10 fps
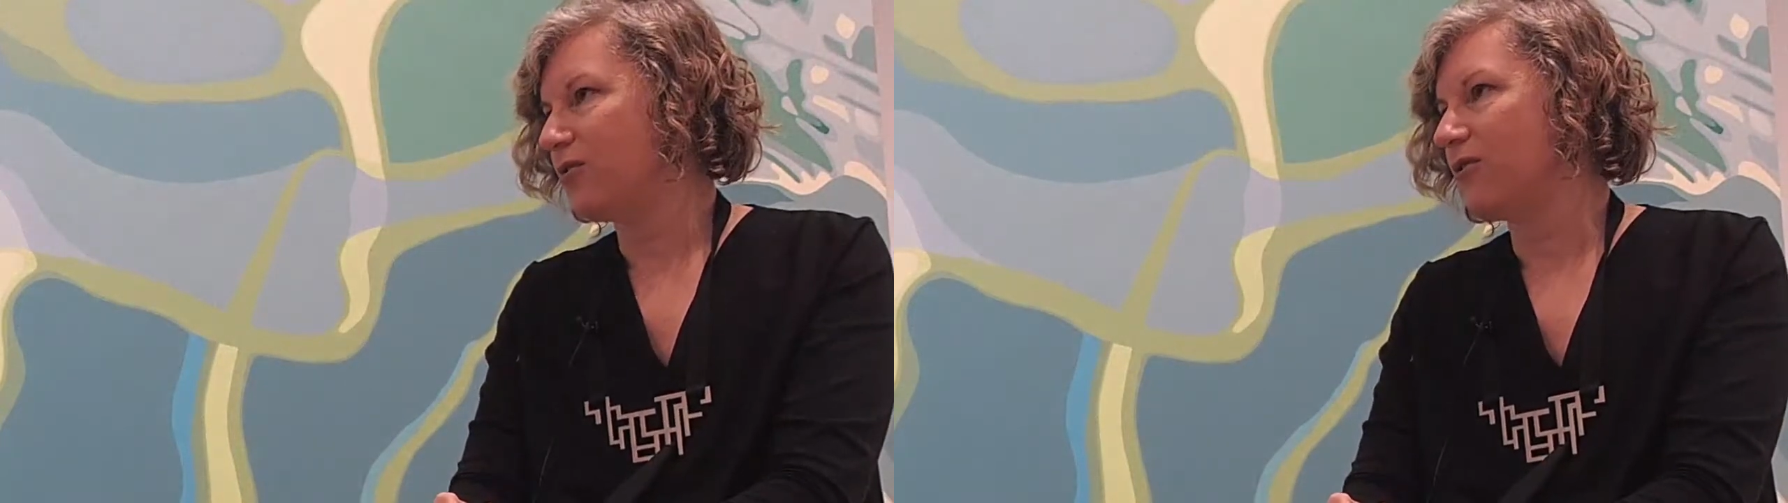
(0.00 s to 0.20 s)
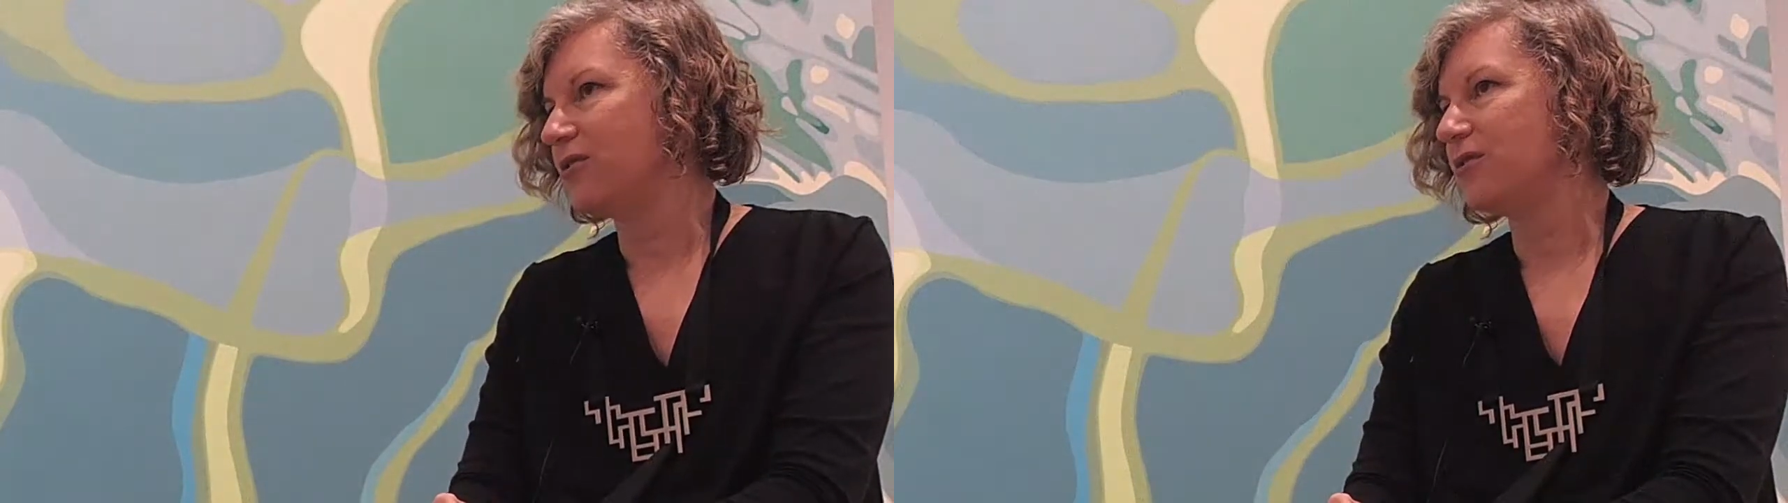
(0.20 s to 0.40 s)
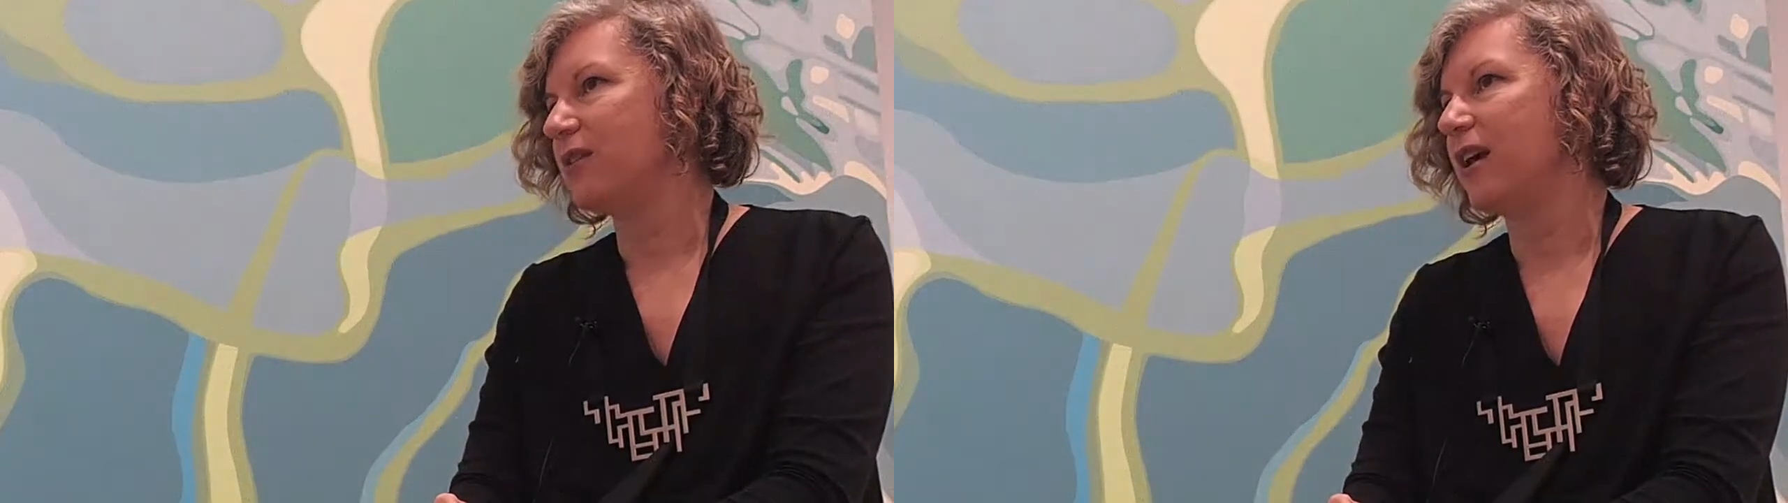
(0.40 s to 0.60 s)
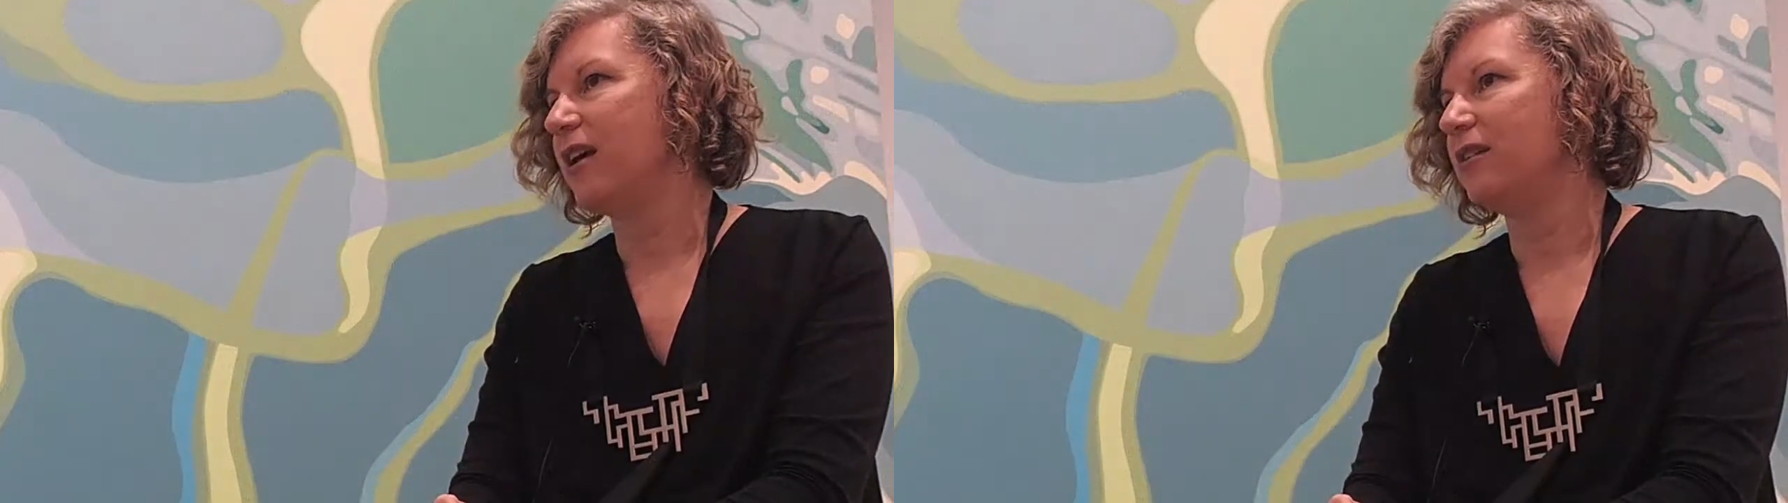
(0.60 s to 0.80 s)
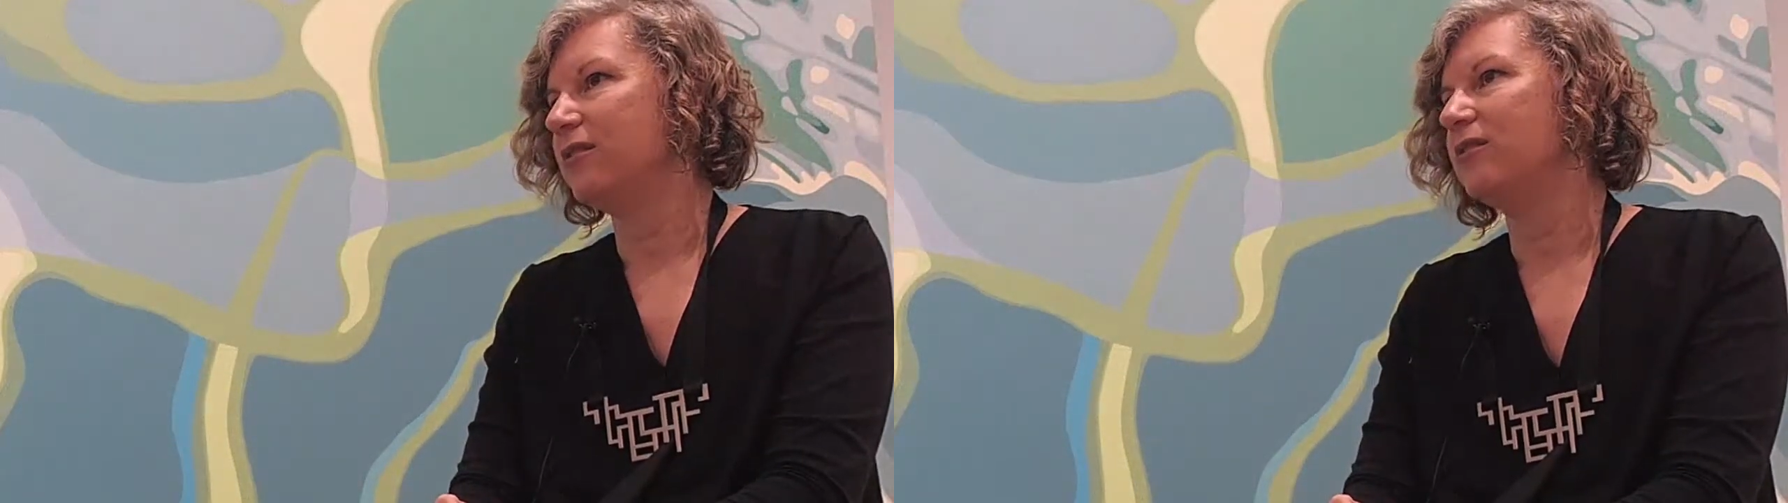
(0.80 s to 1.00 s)
course,
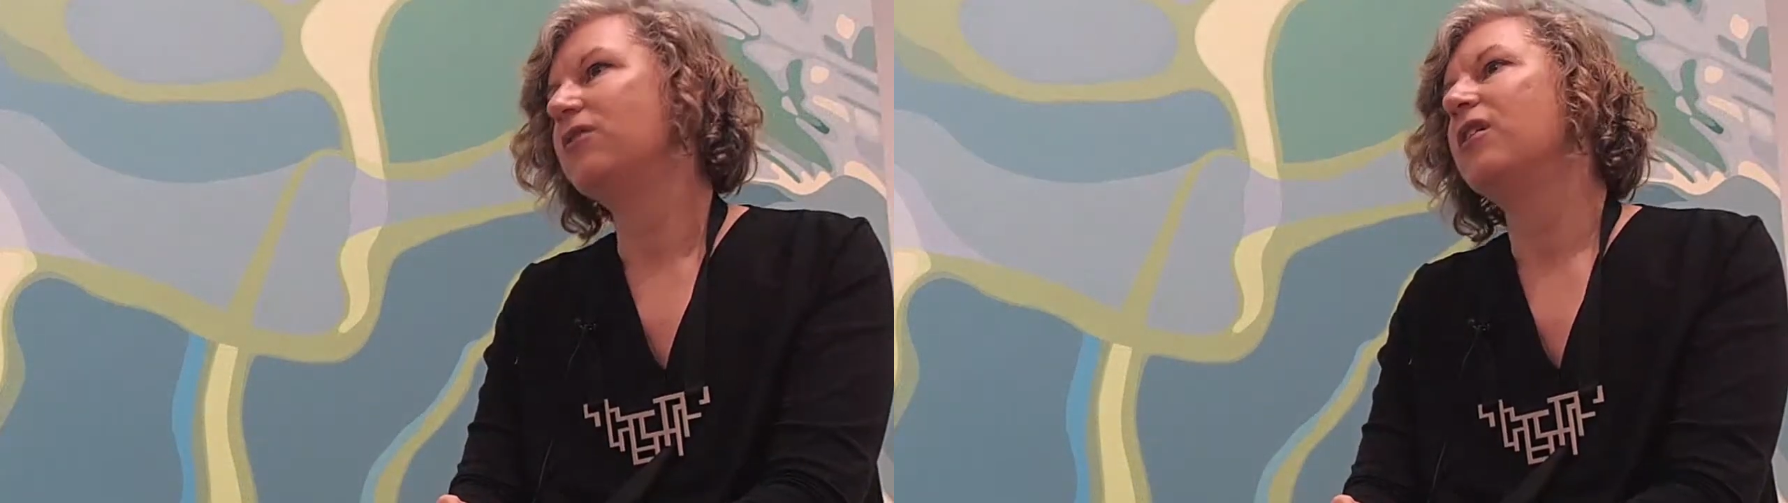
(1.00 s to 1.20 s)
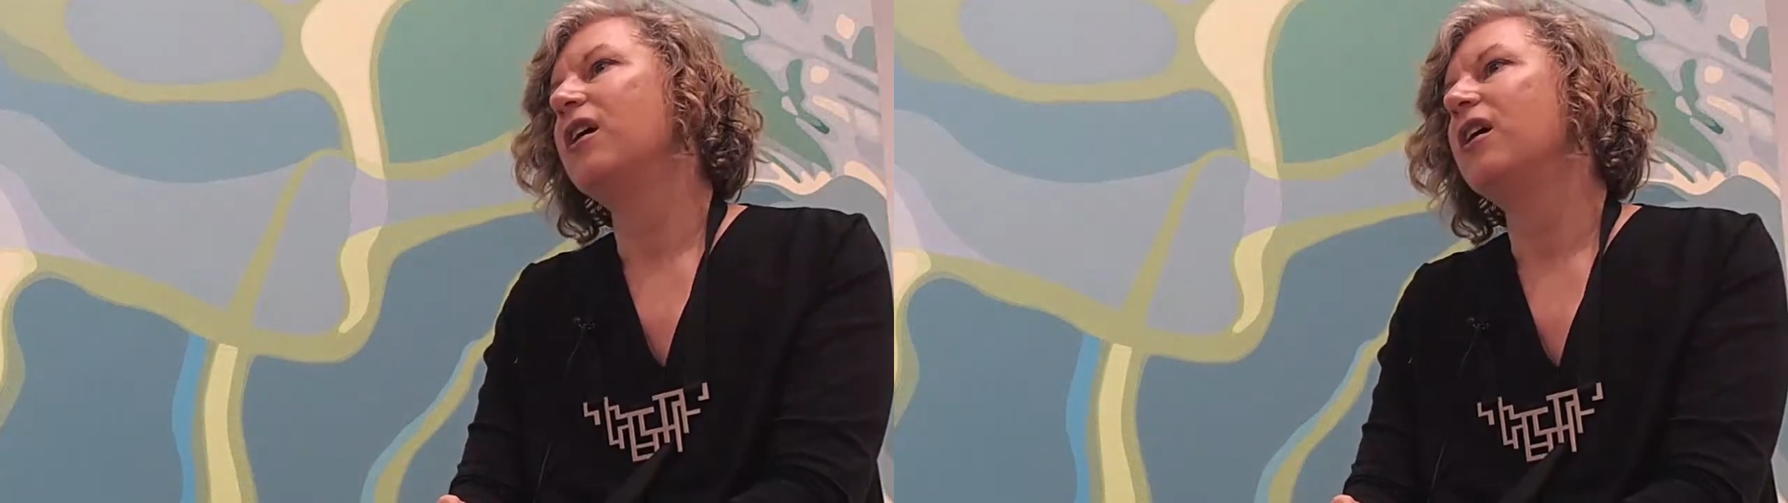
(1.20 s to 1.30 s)
and